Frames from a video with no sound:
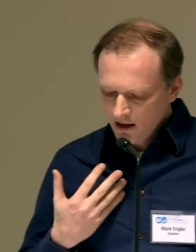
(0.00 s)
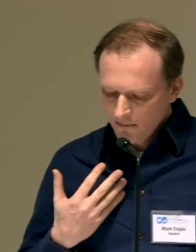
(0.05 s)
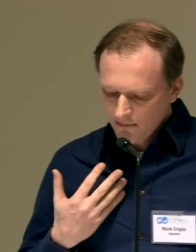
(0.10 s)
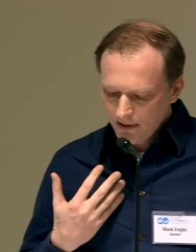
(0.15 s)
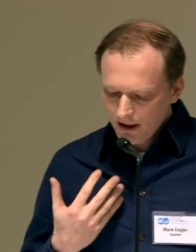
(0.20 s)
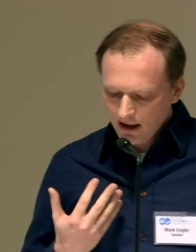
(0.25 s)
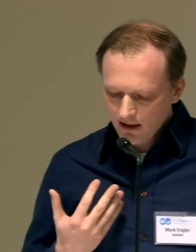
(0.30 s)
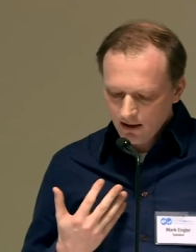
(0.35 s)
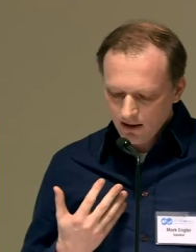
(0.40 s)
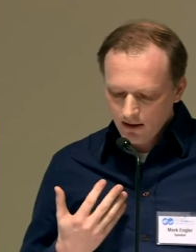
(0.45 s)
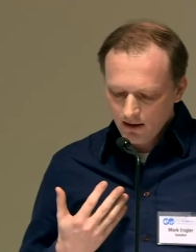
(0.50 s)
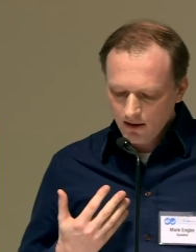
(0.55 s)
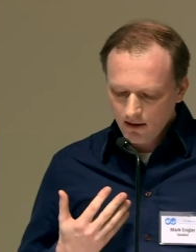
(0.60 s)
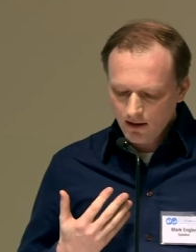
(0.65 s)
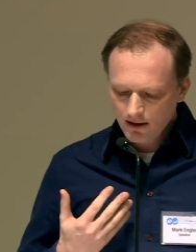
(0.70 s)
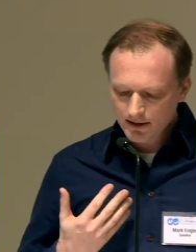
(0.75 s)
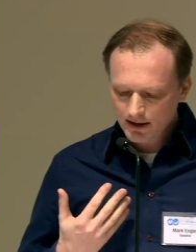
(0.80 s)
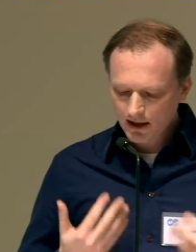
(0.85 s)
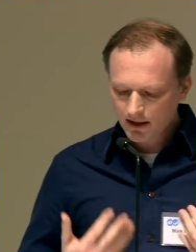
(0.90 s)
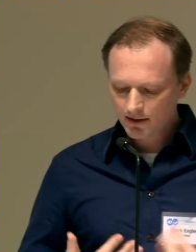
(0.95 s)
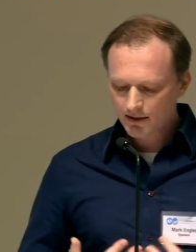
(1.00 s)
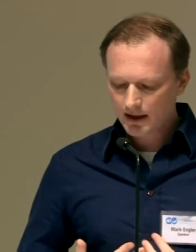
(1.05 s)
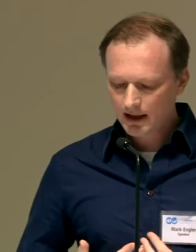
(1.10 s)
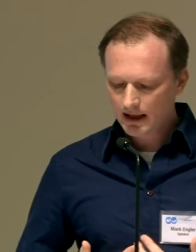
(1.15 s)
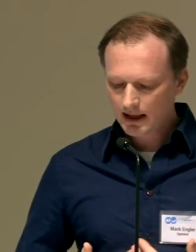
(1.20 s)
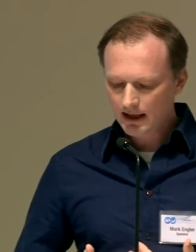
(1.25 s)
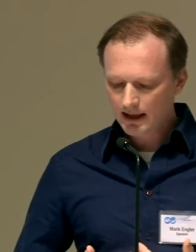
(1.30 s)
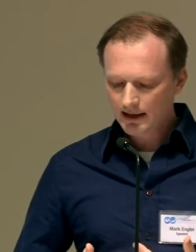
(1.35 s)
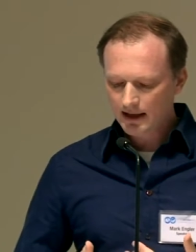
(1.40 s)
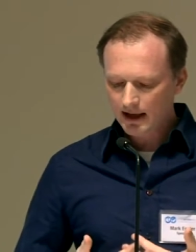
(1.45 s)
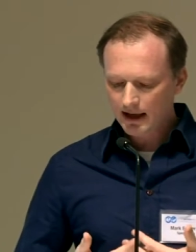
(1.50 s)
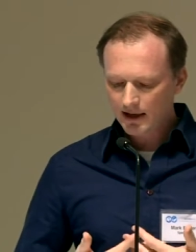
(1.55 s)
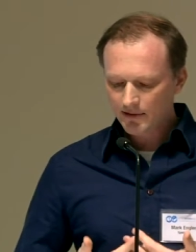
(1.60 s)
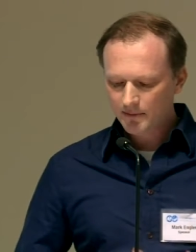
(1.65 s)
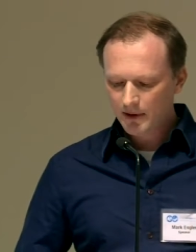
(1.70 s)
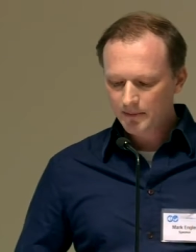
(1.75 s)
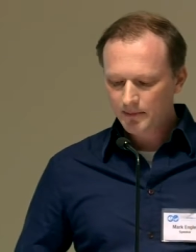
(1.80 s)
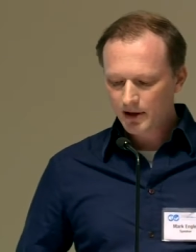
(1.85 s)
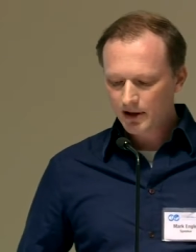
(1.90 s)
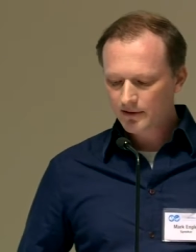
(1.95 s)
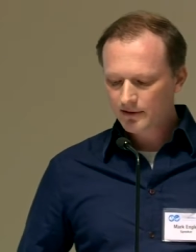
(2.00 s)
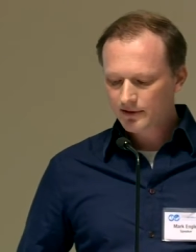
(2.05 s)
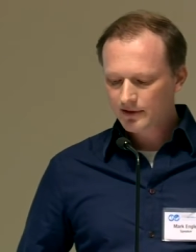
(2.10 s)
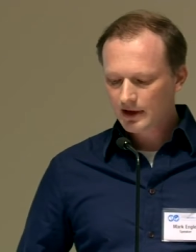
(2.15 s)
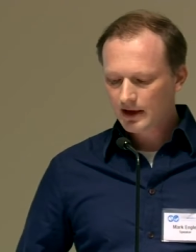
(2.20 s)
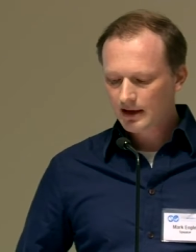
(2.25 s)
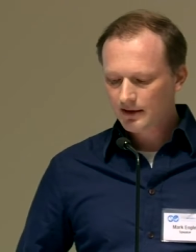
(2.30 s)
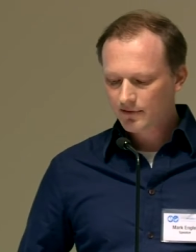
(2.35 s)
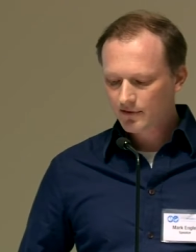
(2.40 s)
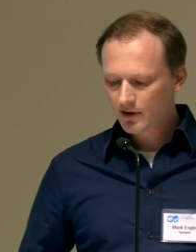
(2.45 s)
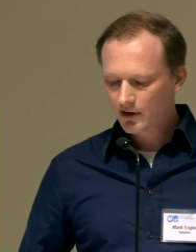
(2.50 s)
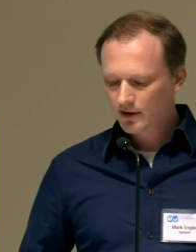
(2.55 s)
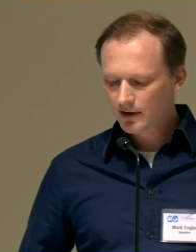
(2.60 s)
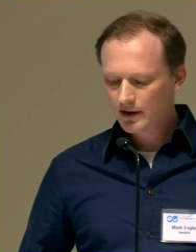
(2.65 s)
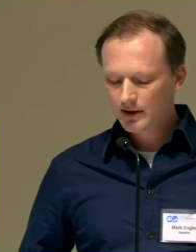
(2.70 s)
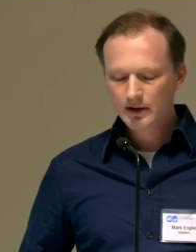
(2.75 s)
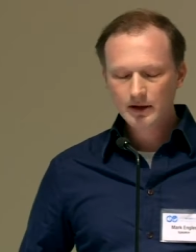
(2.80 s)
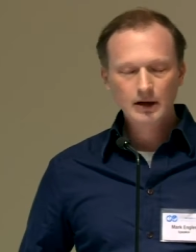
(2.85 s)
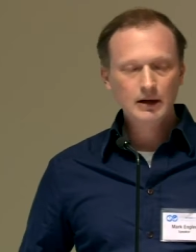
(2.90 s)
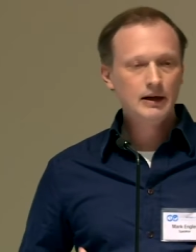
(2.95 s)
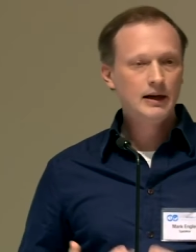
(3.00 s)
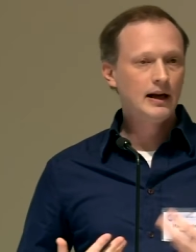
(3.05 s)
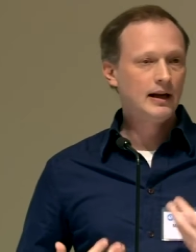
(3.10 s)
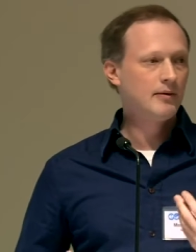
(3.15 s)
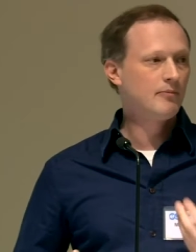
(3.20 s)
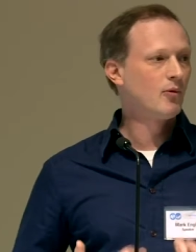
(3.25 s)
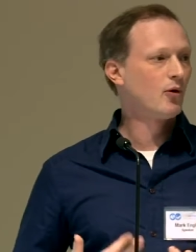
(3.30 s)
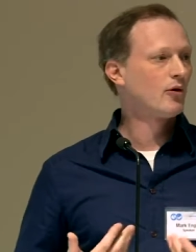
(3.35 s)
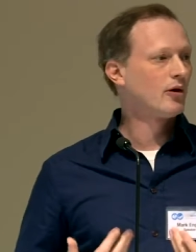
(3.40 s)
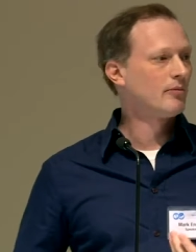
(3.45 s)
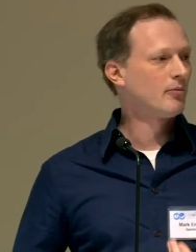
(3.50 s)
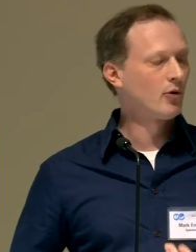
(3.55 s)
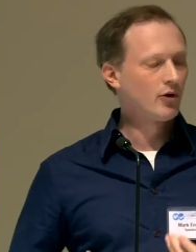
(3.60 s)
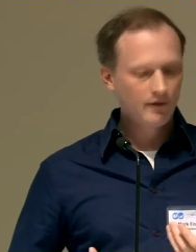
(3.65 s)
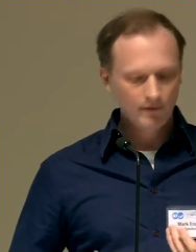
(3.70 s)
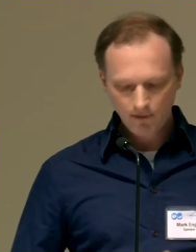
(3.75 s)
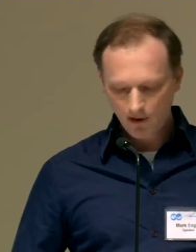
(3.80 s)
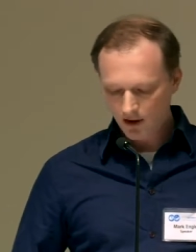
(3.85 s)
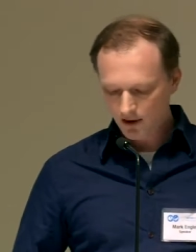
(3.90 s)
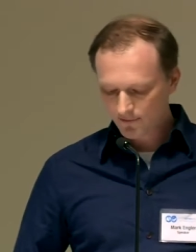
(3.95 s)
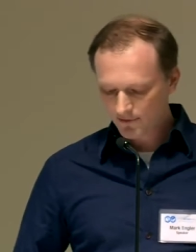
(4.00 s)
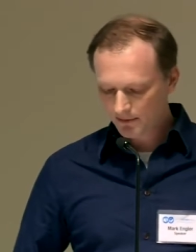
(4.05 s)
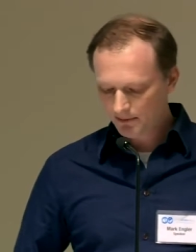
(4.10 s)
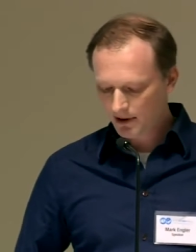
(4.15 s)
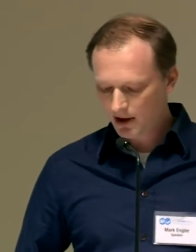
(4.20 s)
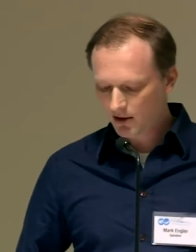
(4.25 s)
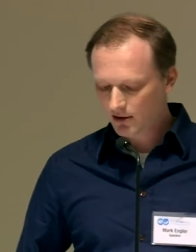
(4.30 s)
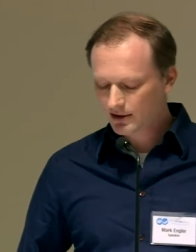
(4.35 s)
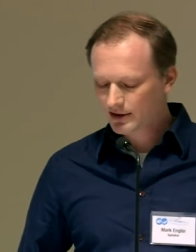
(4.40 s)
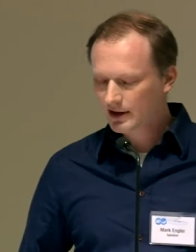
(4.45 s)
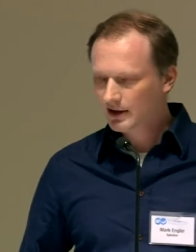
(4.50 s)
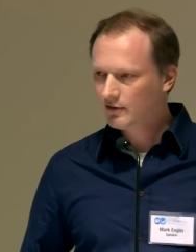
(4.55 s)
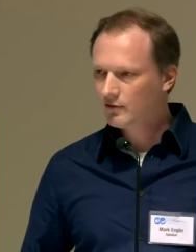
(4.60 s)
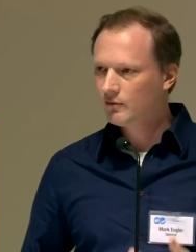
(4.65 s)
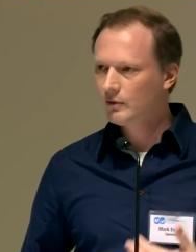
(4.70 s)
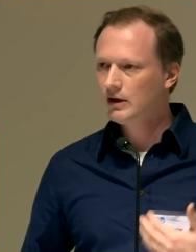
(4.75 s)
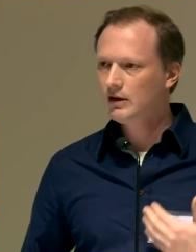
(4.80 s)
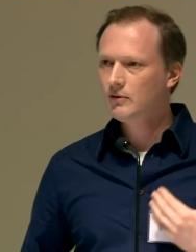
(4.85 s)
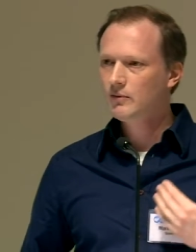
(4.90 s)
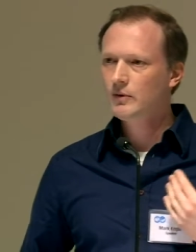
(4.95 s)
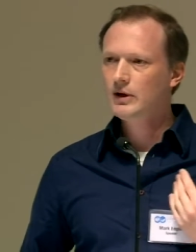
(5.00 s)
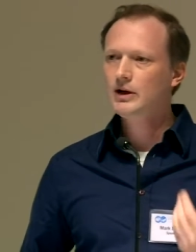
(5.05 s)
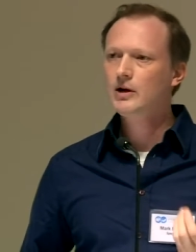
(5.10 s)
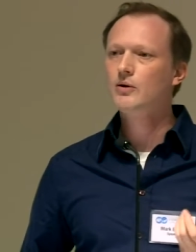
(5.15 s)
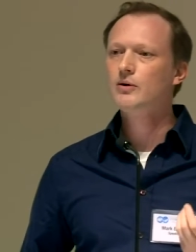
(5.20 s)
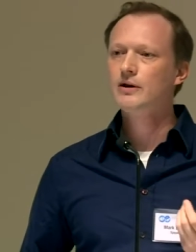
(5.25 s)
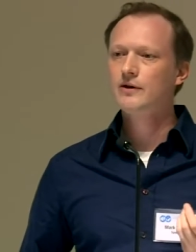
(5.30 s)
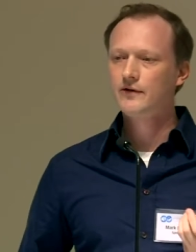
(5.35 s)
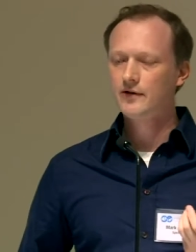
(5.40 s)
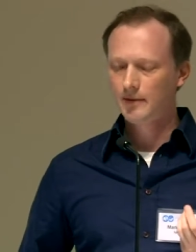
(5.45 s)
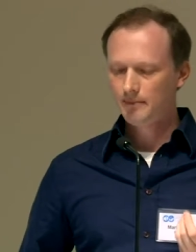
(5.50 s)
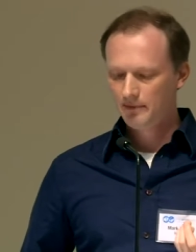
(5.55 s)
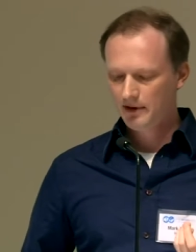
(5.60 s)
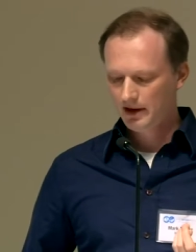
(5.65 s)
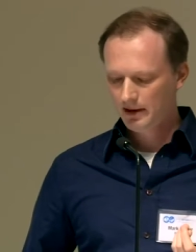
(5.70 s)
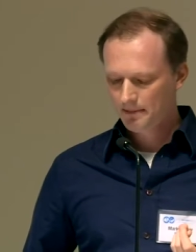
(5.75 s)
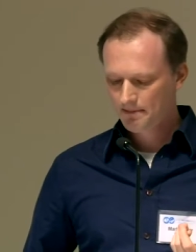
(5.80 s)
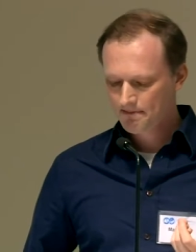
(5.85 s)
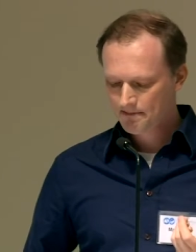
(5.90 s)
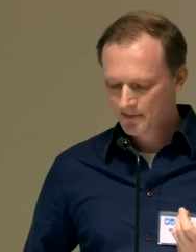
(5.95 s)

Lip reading: But on the other hand, as my brothers and I started getting more and more involved in politics, we noticed something.